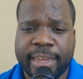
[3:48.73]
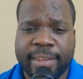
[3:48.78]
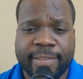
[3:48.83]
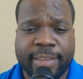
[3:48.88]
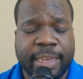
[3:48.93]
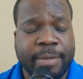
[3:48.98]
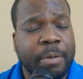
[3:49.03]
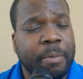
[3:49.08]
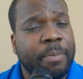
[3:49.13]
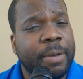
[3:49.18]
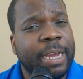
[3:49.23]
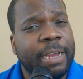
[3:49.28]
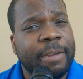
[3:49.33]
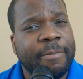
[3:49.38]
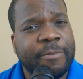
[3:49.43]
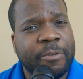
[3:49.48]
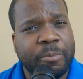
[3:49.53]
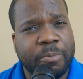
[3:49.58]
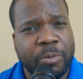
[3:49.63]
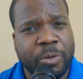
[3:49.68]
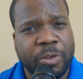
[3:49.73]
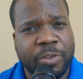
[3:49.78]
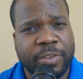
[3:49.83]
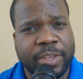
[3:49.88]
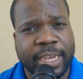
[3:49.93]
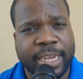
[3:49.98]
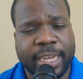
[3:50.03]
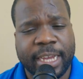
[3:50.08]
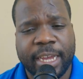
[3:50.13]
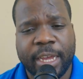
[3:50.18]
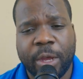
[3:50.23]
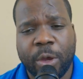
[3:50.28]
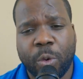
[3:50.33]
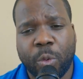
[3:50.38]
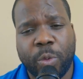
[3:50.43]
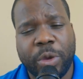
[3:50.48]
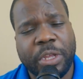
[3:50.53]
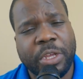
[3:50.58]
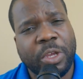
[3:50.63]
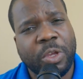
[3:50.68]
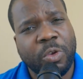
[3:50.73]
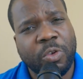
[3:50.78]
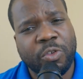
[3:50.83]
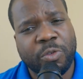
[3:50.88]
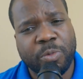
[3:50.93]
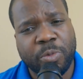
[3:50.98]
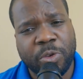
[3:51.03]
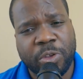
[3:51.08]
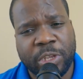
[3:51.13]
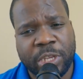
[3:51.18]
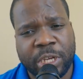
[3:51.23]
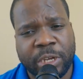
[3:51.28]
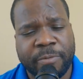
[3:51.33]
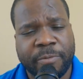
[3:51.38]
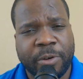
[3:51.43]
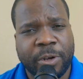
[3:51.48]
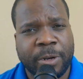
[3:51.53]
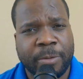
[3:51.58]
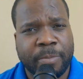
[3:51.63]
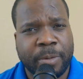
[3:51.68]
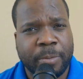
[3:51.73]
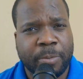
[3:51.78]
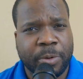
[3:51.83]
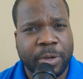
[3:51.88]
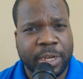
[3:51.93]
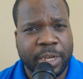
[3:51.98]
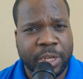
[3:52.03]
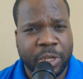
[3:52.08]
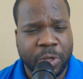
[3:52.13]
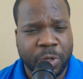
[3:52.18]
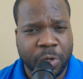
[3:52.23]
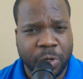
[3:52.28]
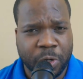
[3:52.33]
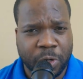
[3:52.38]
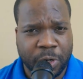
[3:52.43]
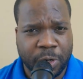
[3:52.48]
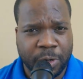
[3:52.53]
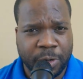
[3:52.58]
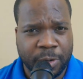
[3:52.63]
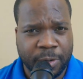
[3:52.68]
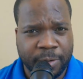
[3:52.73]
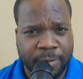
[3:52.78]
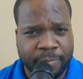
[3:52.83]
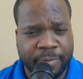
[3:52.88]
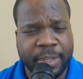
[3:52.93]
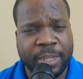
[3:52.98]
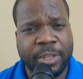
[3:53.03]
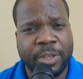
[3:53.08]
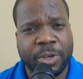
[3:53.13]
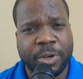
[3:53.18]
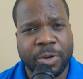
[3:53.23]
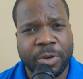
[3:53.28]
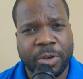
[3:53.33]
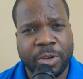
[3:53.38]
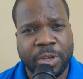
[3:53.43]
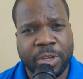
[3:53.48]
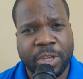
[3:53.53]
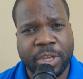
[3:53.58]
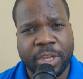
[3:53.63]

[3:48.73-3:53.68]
Same apply for music. When you use music of other people in your video,